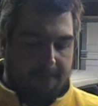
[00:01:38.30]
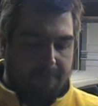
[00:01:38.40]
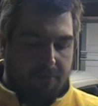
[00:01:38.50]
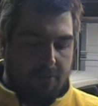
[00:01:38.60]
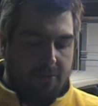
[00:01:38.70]

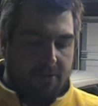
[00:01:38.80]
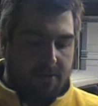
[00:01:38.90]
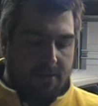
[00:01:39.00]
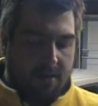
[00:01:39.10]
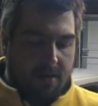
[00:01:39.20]

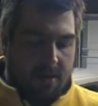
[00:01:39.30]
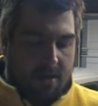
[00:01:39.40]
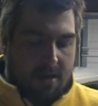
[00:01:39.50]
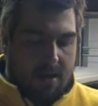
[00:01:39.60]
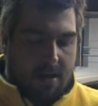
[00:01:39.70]
person,
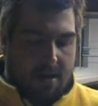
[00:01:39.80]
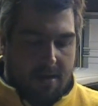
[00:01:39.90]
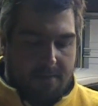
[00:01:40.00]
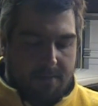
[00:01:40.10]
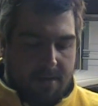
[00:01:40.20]

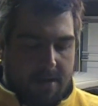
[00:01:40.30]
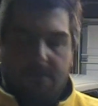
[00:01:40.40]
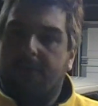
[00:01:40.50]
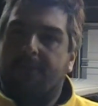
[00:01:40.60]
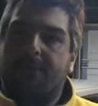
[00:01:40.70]
I
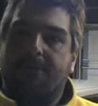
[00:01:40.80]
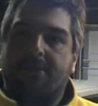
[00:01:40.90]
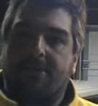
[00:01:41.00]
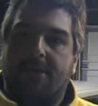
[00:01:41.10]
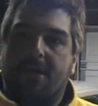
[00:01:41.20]
don't know if he
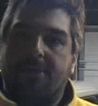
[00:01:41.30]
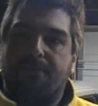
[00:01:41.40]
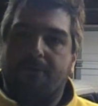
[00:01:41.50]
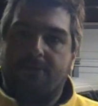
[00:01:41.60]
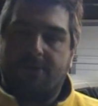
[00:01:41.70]
was a
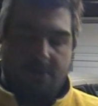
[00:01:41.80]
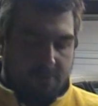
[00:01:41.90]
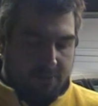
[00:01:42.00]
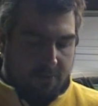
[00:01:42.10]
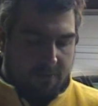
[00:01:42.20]
salesperson
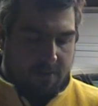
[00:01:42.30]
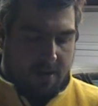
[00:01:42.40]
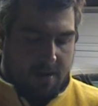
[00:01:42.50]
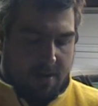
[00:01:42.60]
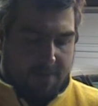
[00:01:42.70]
or so,
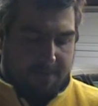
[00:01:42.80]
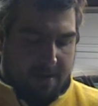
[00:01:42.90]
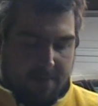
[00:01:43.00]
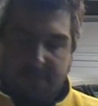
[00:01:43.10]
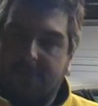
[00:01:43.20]
I
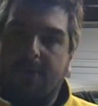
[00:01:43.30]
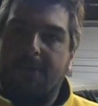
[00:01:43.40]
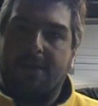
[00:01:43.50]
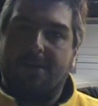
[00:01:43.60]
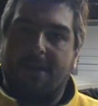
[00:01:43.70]

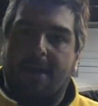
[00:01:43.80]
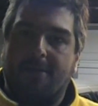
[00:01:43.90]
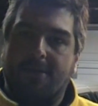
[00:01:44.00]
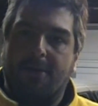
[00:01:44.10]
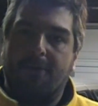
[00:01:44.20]
don't
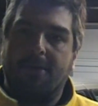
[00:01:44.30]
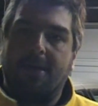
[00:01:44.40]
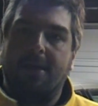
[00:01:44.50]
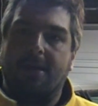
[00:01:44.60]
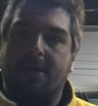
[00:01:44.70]
exactly know what
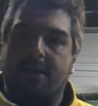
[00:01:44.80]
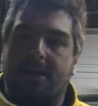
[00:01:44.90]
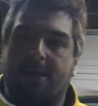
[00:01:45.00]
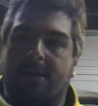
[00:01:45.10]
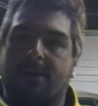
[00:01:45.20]

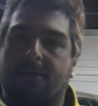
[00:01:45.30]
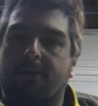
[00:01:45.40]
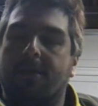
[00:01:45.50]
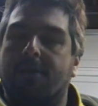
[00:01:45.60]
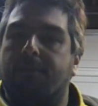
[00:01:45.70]
he did at
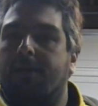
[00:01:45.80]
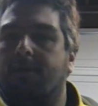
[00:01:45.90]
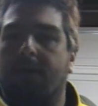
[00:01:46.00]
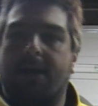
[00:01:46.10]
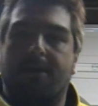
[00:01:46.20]
Lucas, but
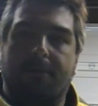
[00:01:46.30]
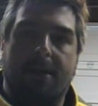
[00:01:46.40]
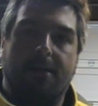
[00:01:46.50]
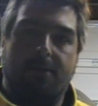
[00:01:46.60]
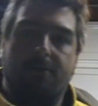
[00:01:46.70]
he
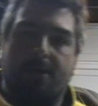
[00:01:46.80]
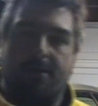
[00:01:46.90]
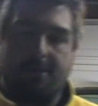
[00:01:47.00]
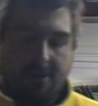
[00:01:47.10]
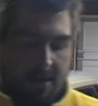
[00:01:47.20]
recommended
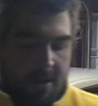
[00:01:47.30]
Lucas.